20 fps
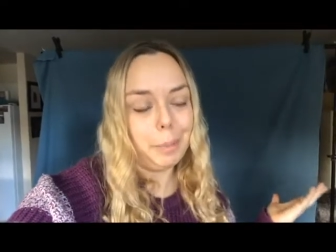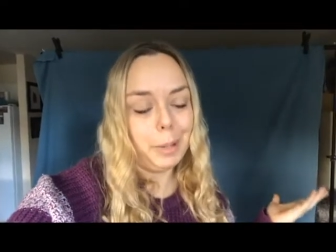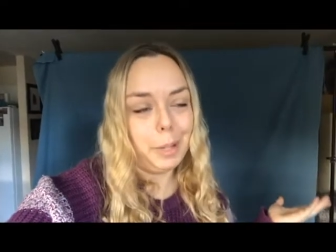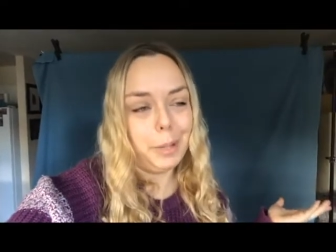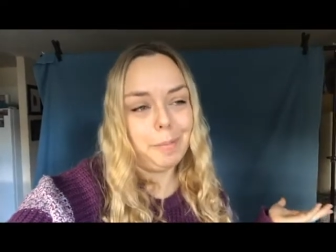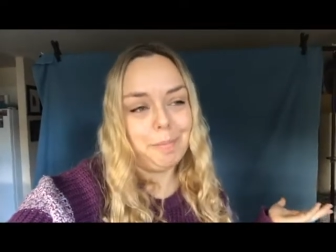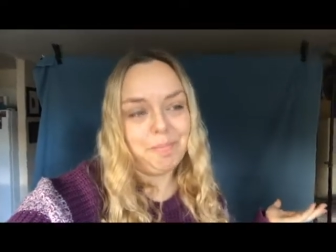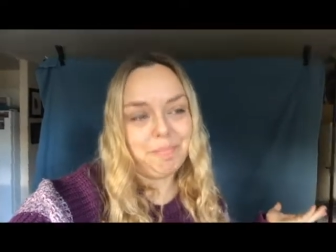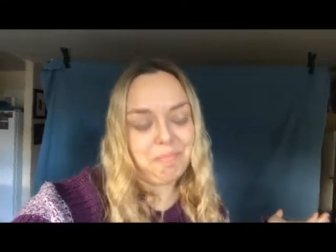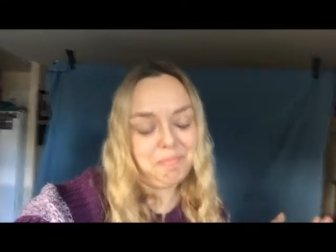
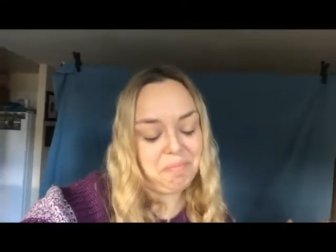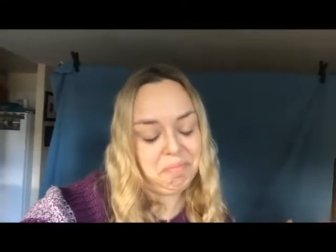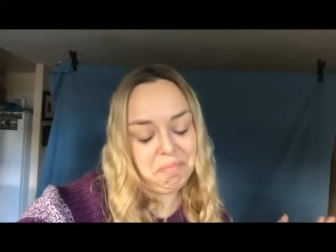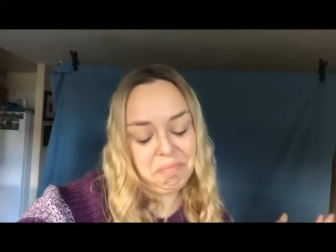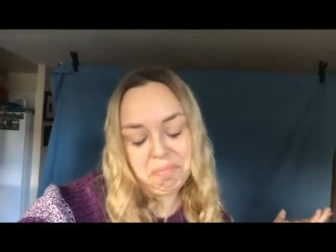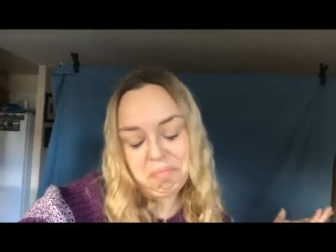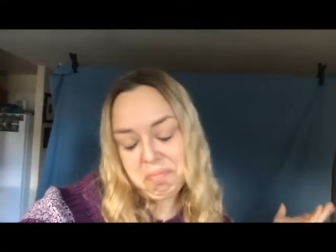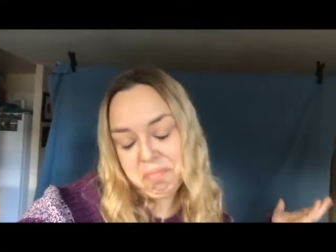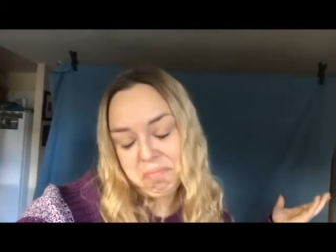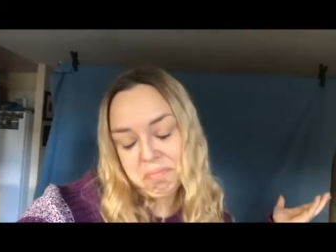but
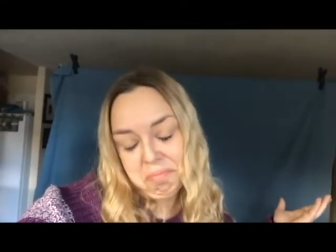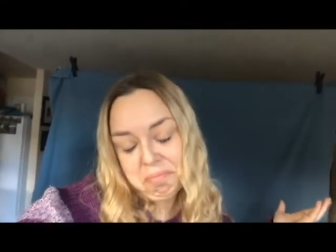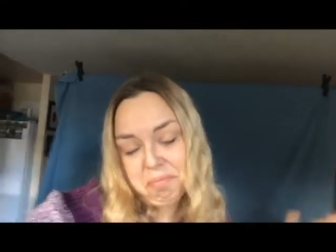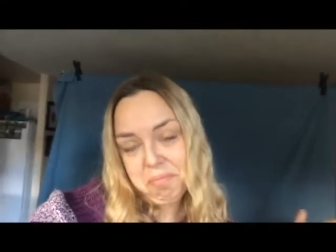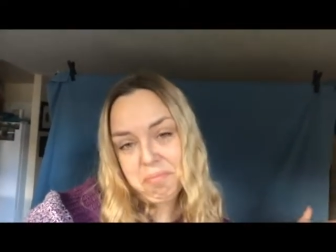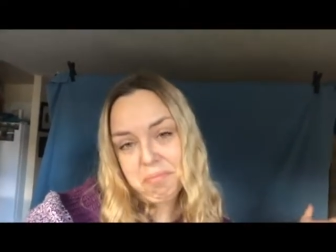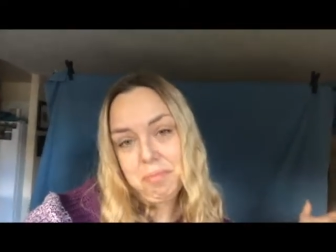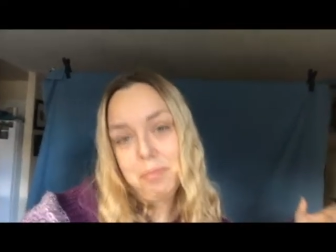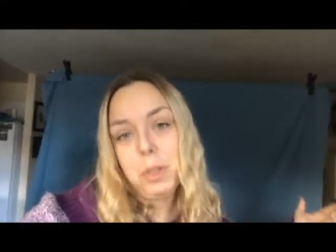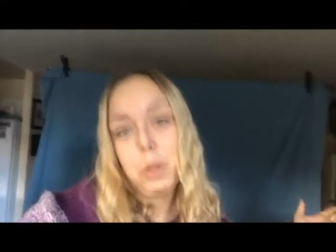
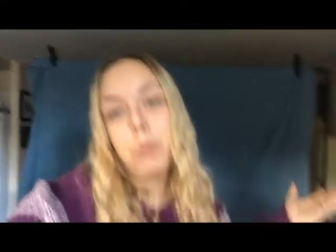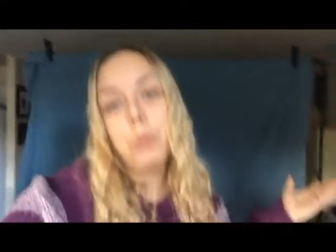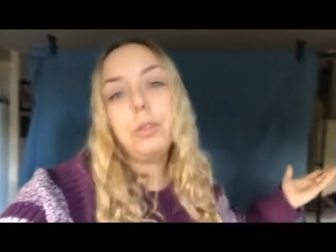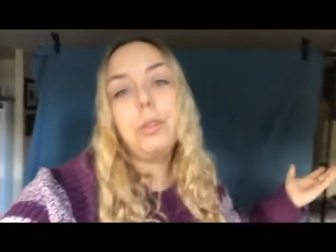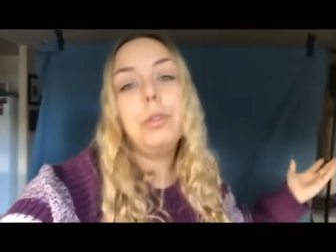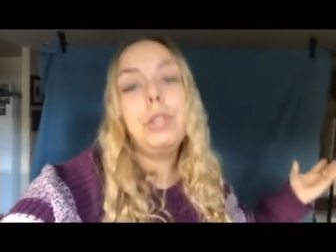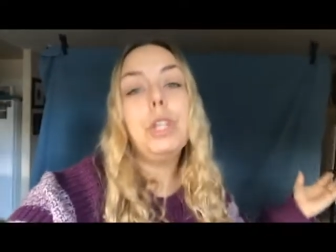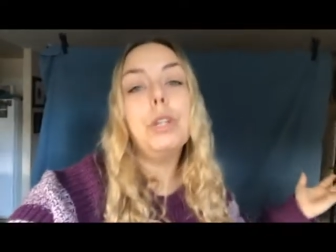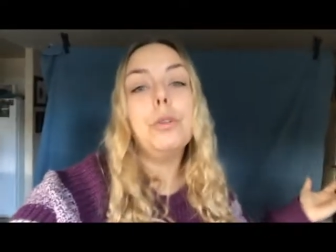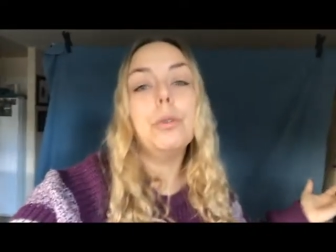you do
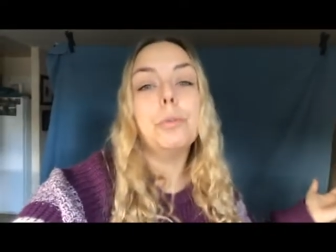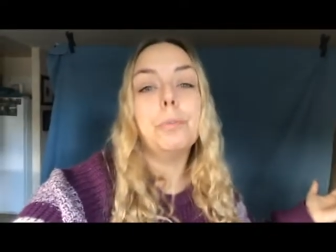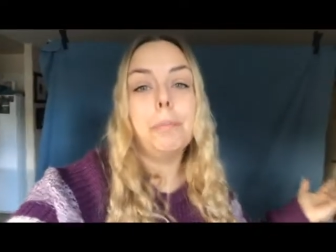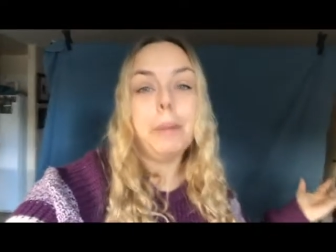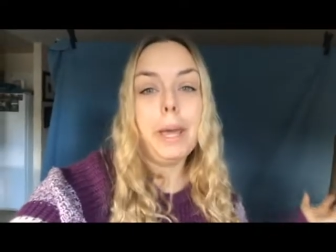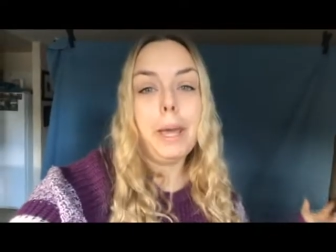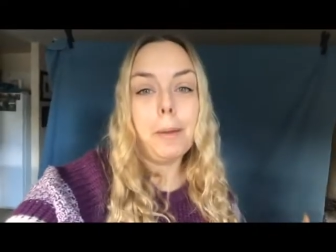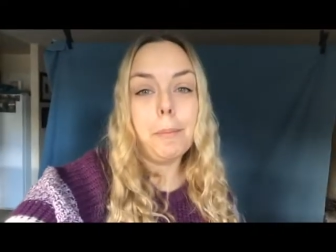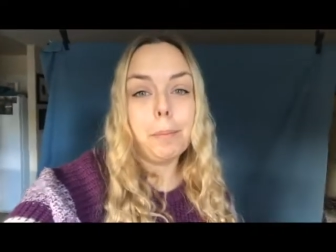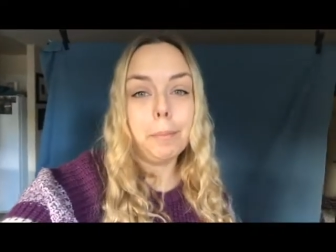you,
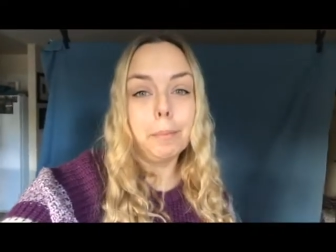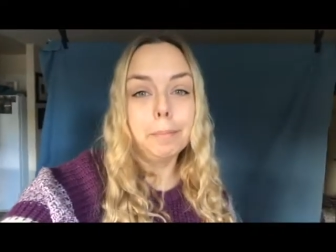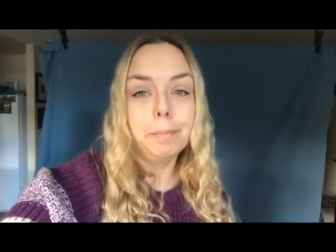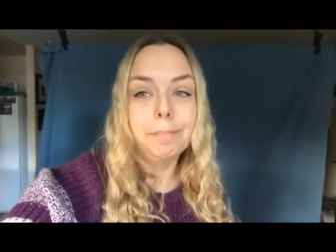babe.